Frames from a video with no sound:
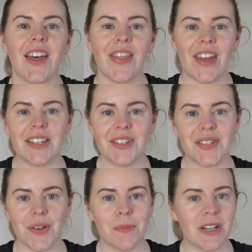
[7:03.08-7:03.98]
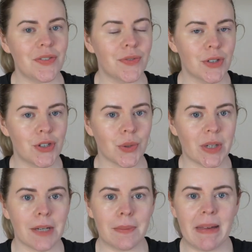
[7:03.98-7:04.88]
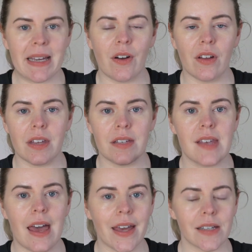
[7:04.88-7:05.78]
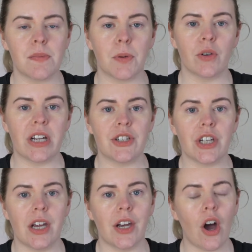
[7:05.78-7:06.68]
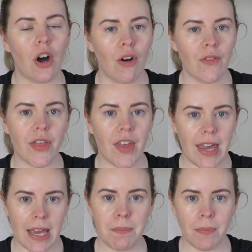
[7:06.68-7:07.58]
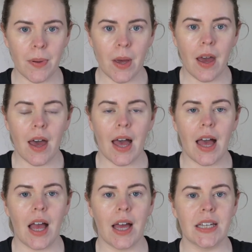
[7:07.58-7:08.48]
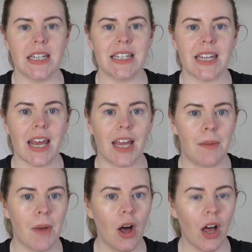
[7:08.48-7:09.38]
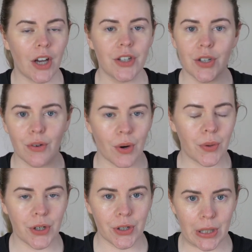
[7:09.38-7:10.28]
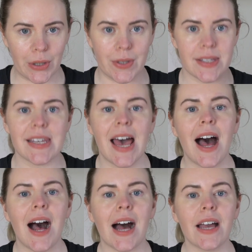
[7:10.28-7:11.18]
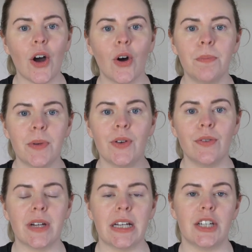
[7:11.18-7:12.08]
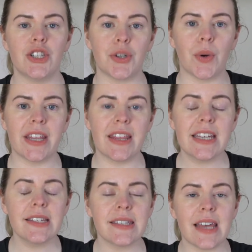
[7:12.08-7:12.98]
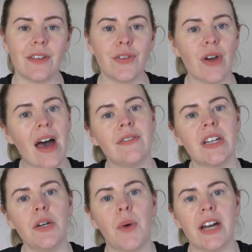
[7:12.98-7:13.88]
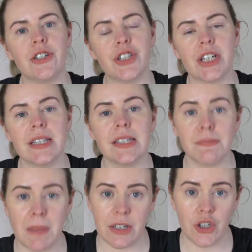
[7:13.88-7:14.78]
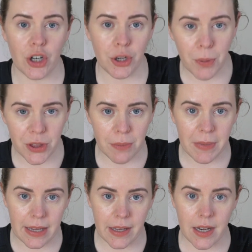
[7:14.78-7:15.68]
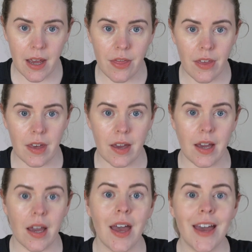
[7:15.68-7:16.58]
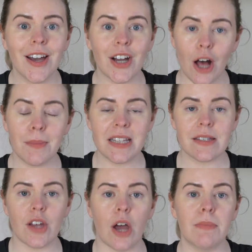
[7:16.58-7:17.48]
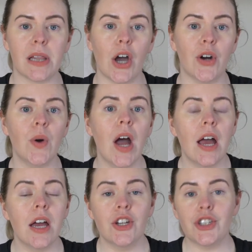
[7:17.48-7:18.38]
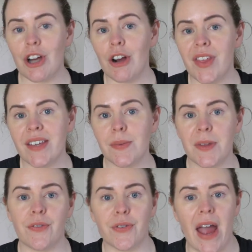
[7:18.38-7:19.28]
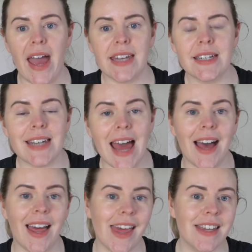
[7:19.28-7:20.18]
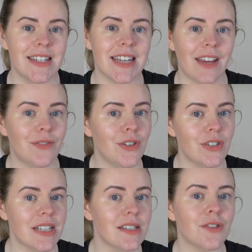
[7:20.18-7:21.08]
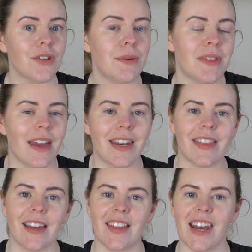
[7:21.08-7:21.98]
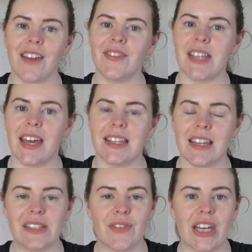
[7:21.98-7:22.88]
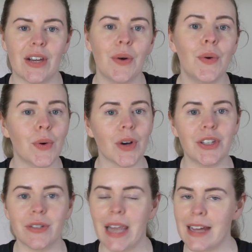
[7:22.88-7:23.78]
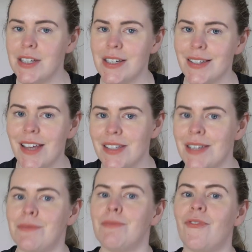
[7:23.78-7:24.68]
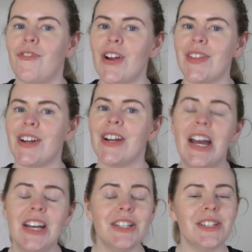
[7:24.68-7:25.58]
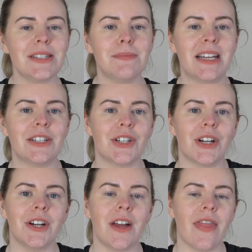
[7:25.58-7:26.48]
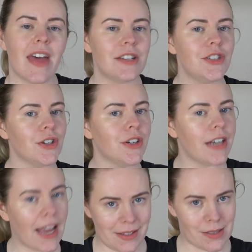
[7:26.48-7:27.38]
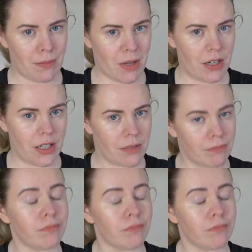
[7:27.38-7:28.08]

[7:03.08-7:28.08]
Thank you so much for joining me on this exploration of the hip and how to grow your glutes. I hope you really enjoyed this. If you have any questions, make sure you put them in the comments down below. Share this with a friend, and if you disagree with anything that I've said in this video or you'd like to discuss it further, just make sure that you're nice about it,